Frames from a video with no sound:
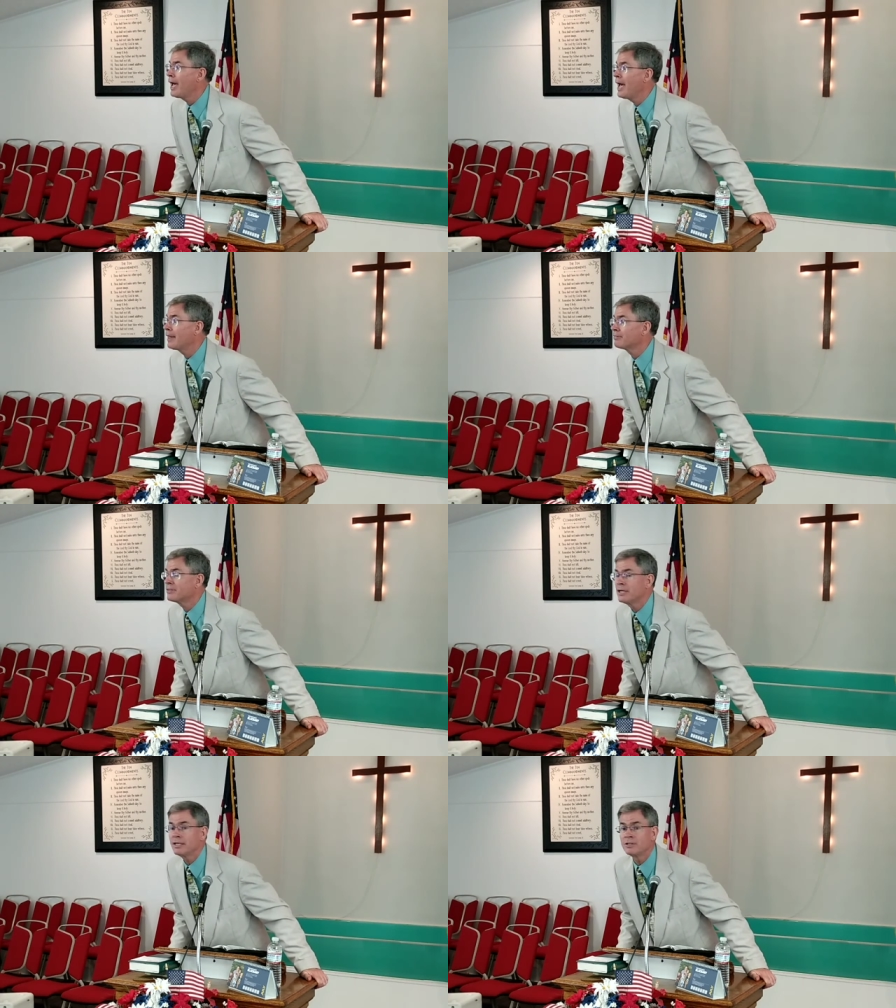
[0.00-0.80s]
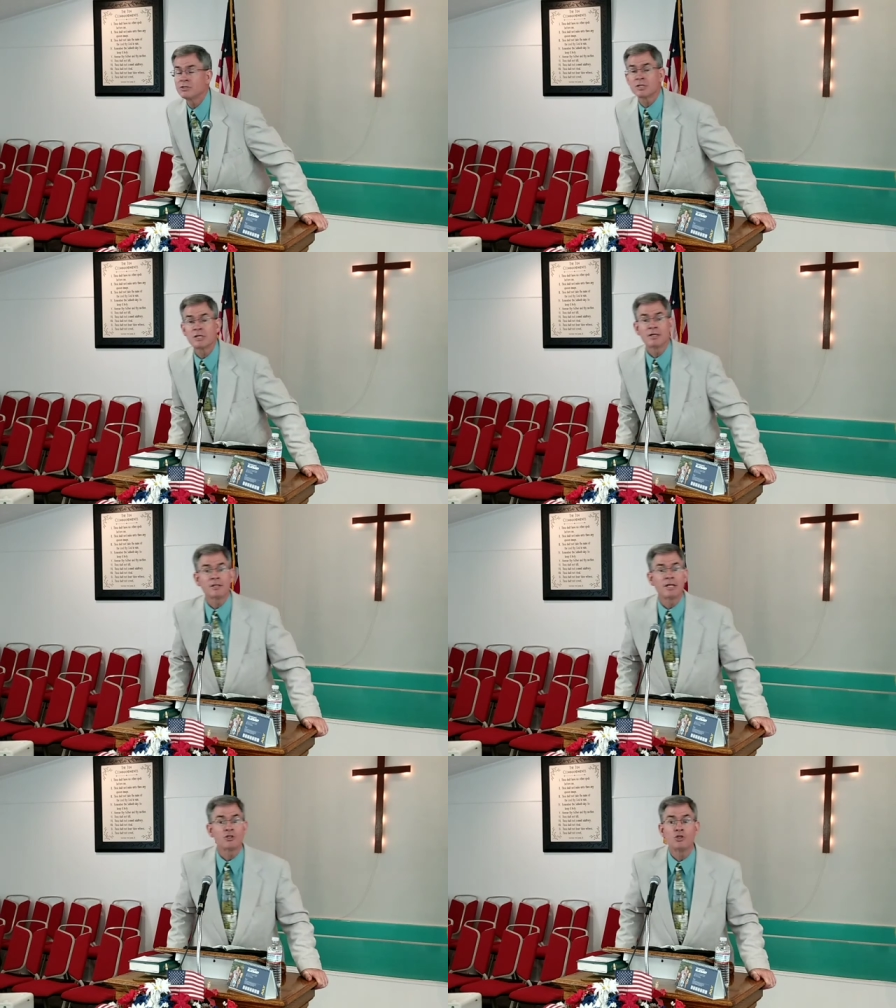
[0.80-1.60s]
at things
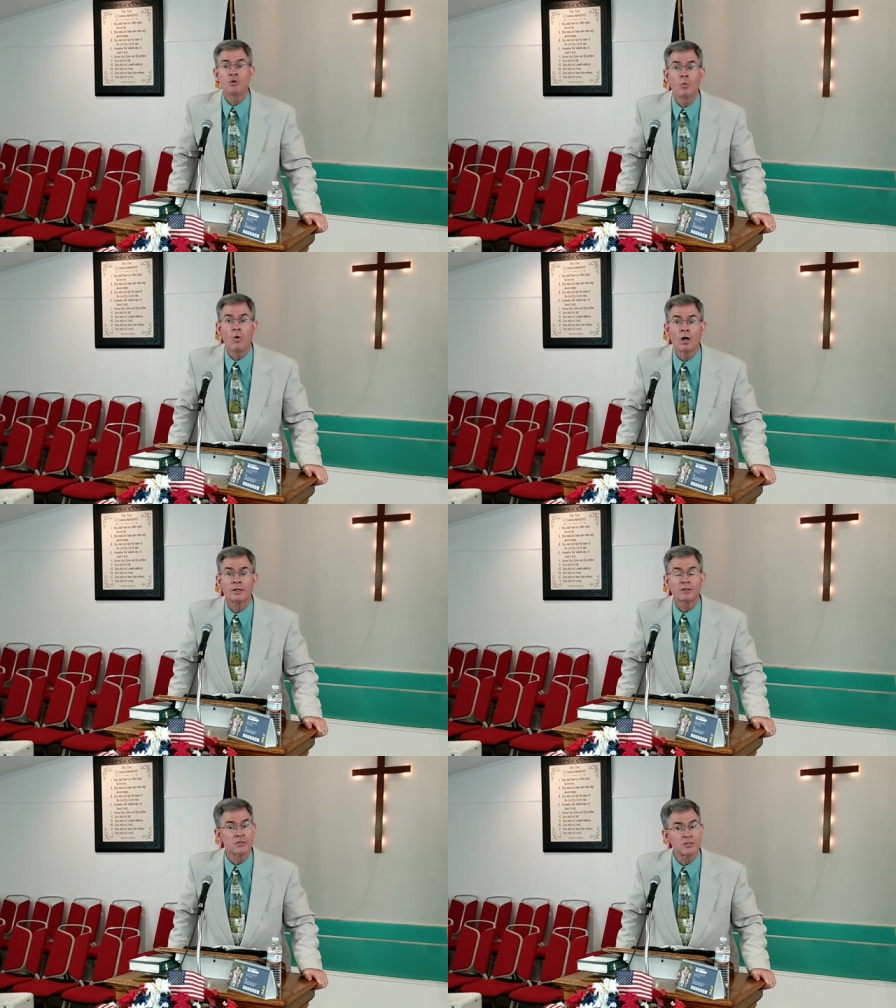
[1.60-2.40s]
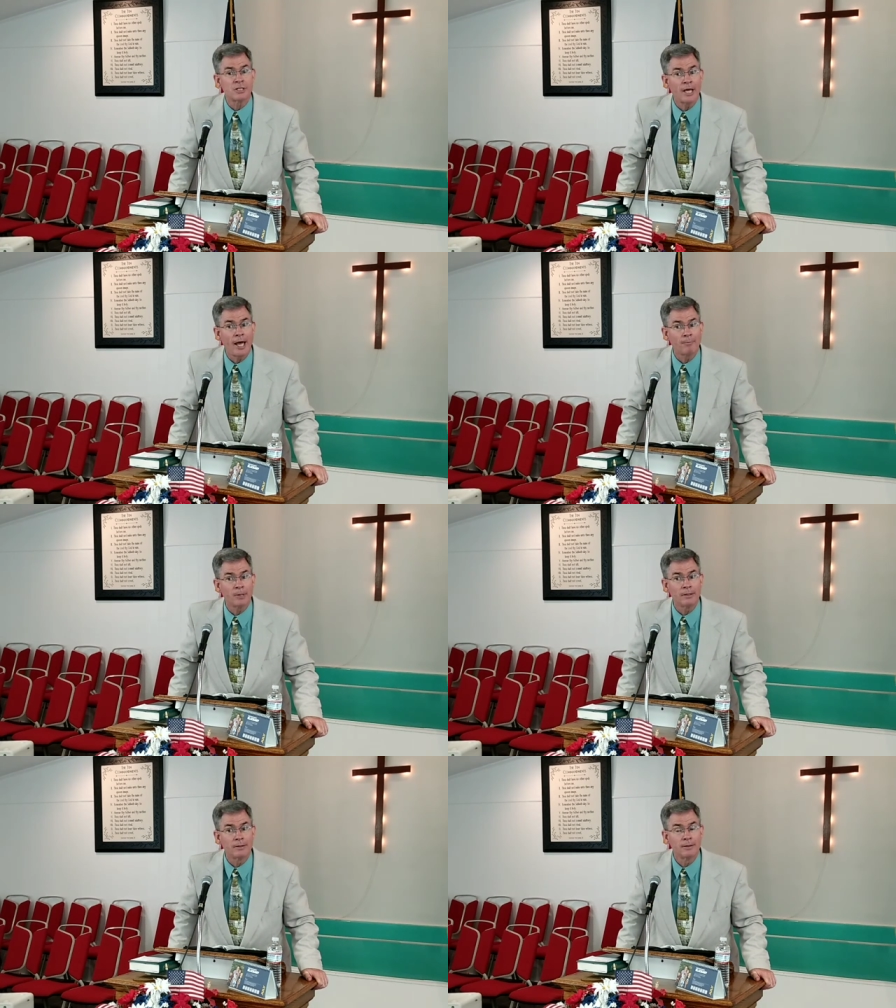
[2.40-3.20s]
that you want to see happen.